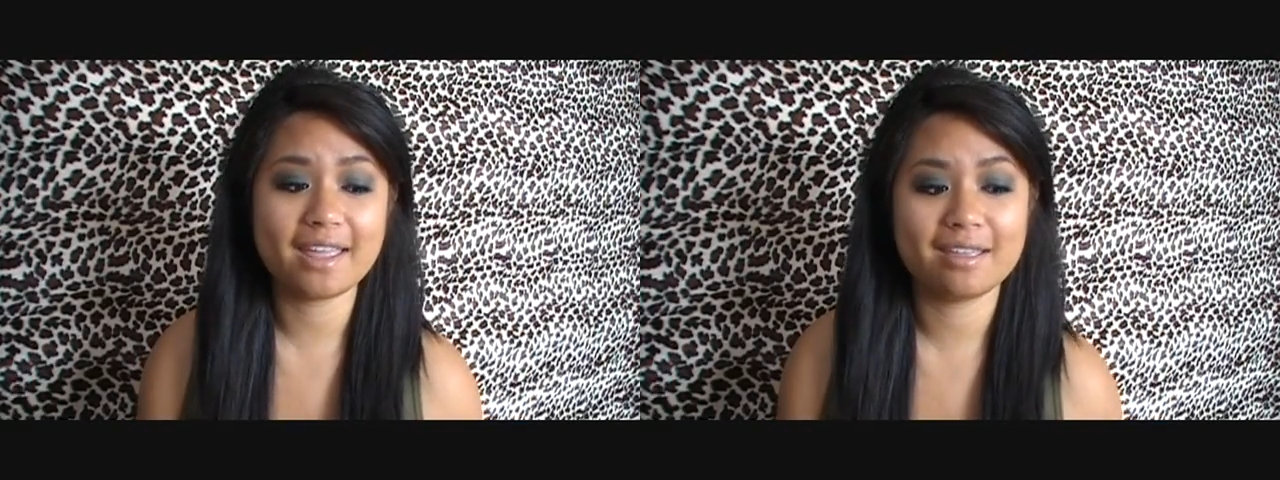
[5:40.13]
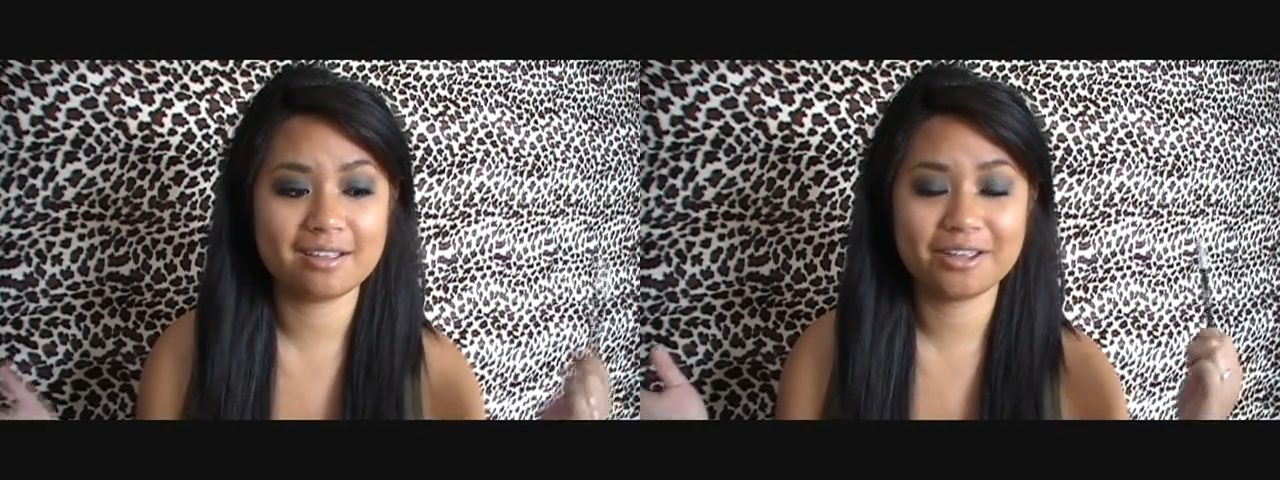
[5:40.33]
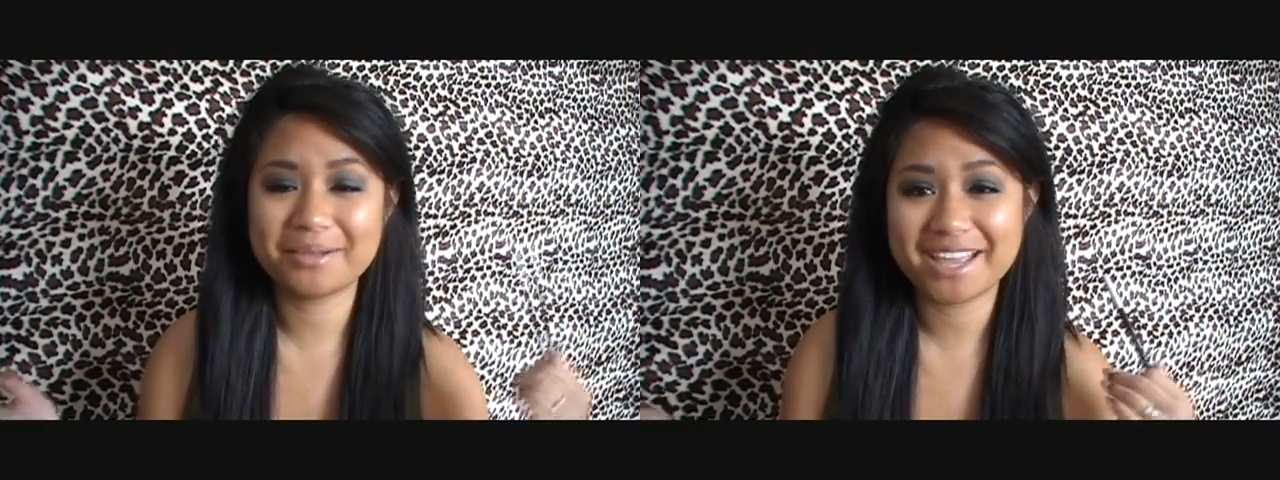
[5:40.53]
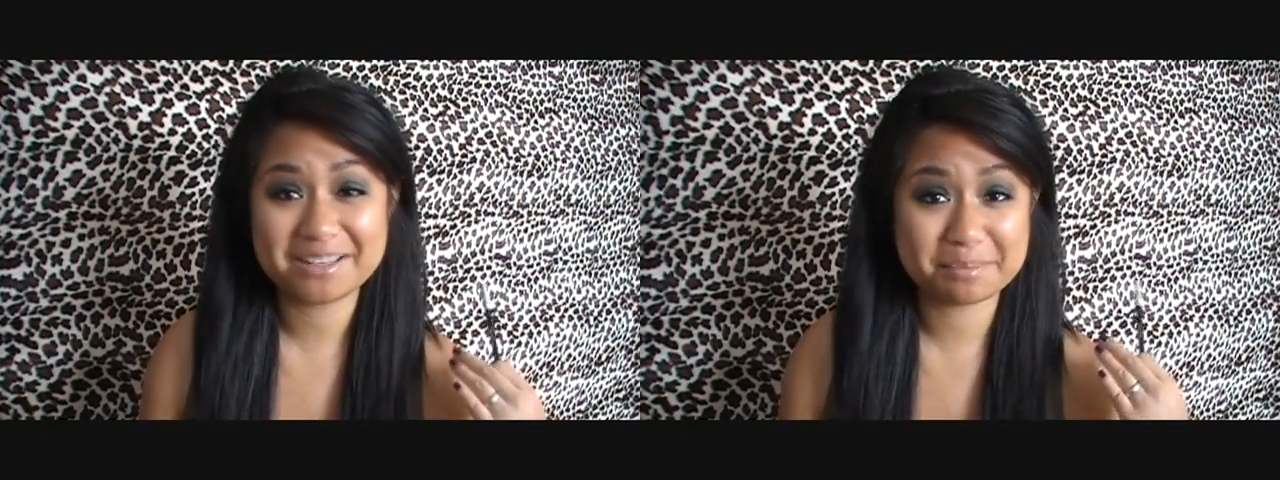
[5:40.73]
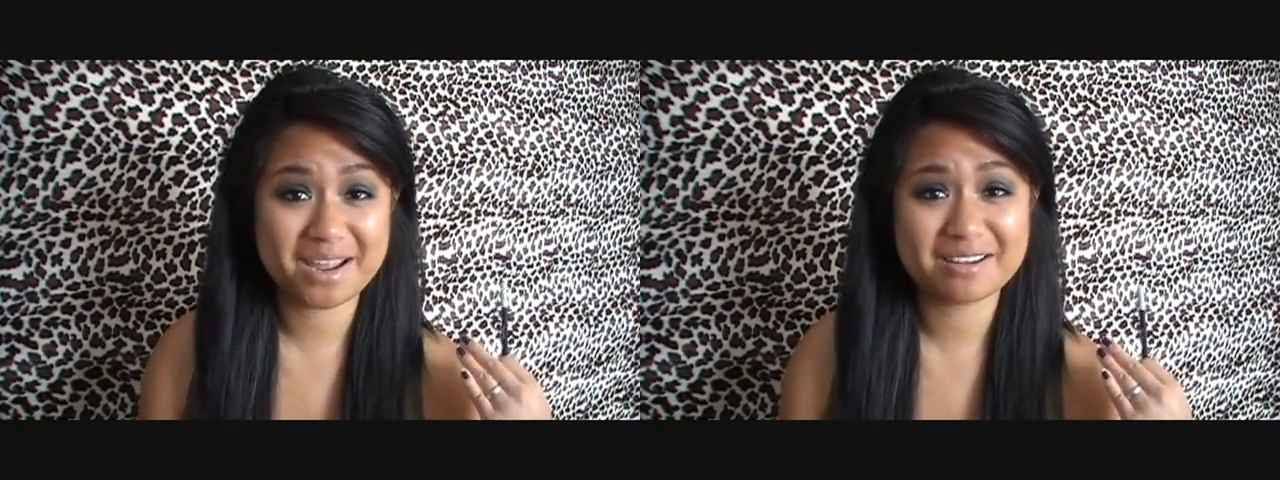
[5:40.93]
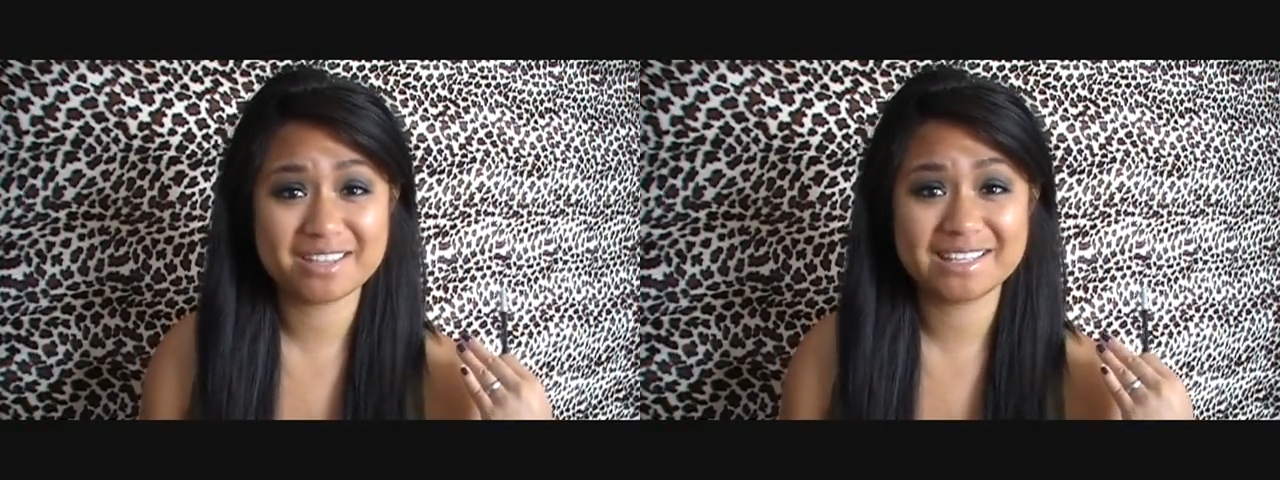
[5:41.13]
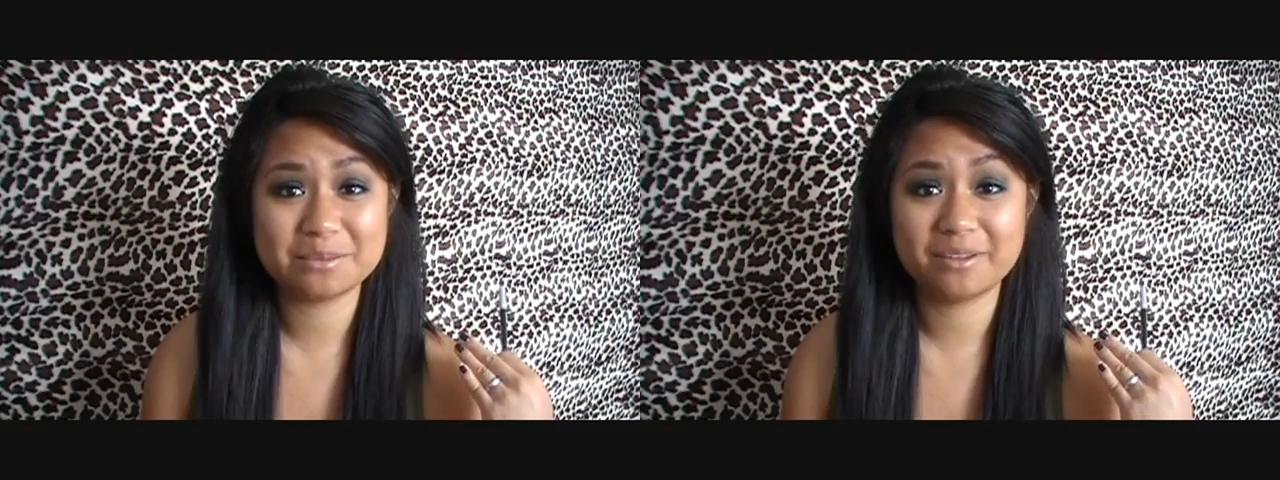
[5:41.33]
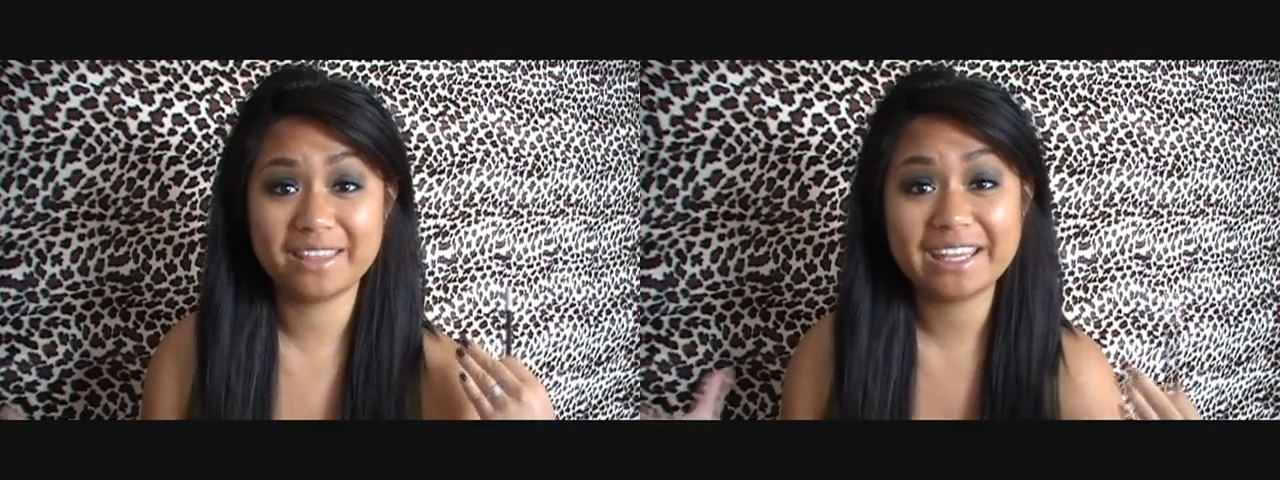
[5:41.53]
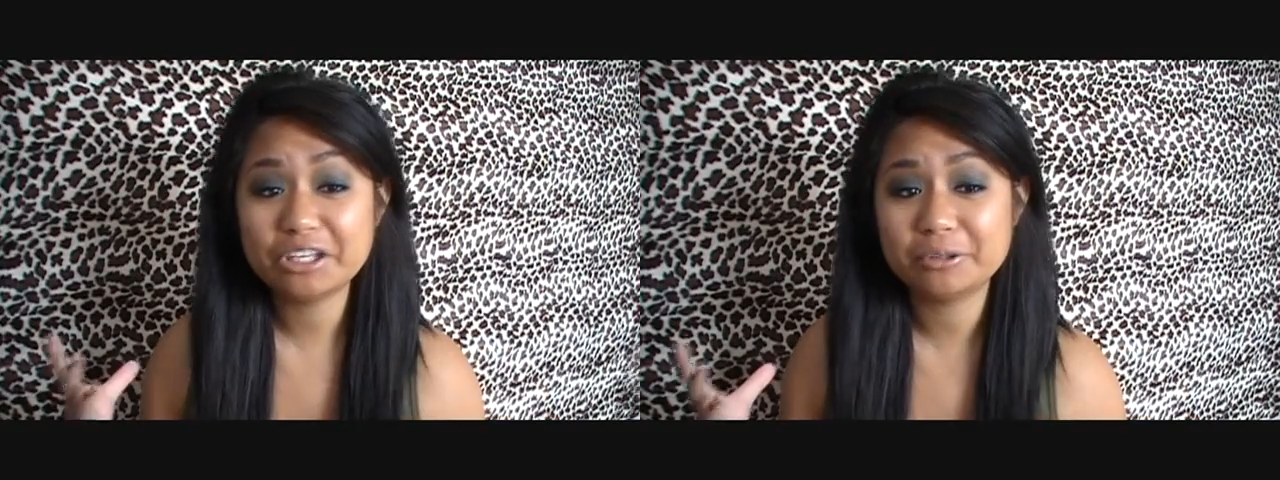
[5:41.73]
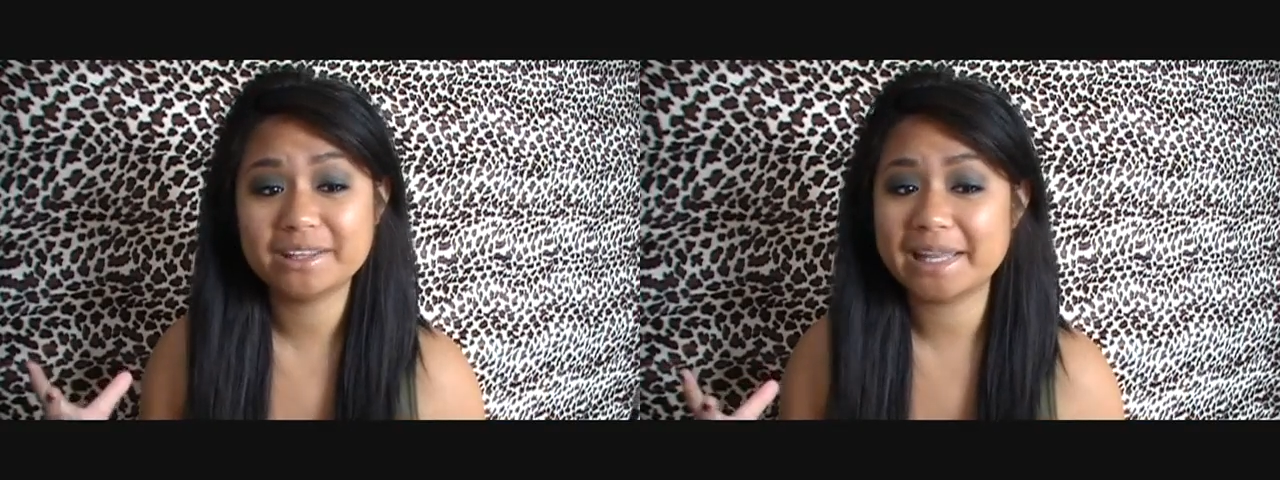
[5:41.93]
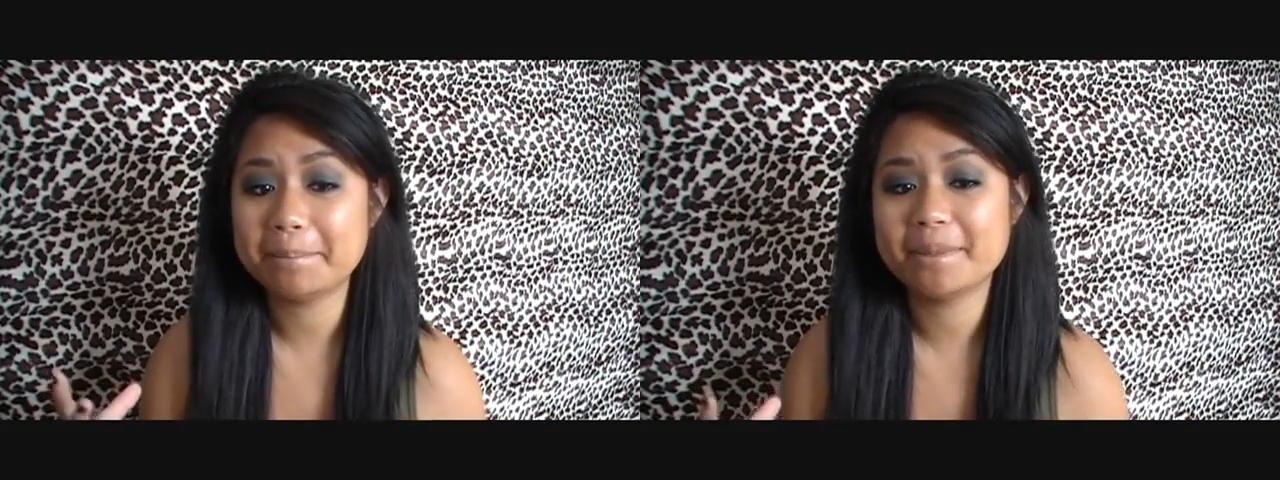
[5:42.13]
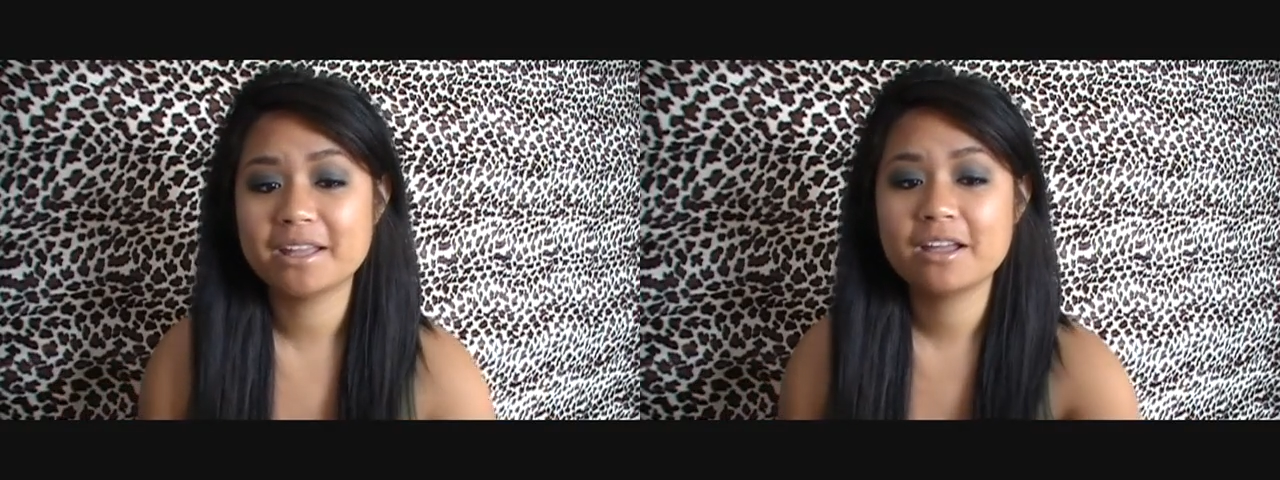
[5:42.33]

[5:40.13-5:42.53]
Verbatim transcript: And go ahead and pair this with a nude lip.